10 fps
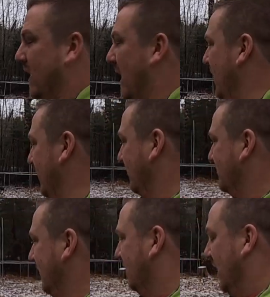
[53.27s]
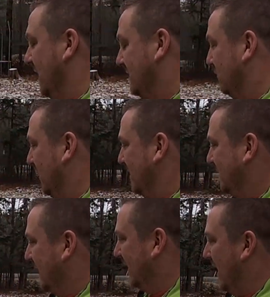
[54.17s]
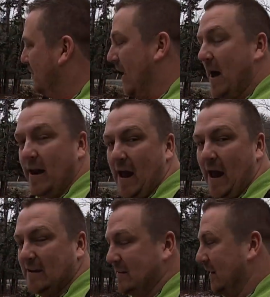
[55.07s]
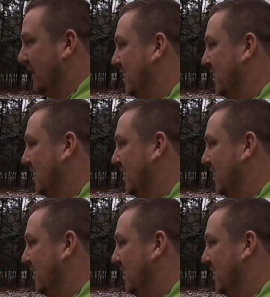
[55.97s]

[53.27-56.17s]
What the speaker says: now that you see, guys, it was in a bad accident.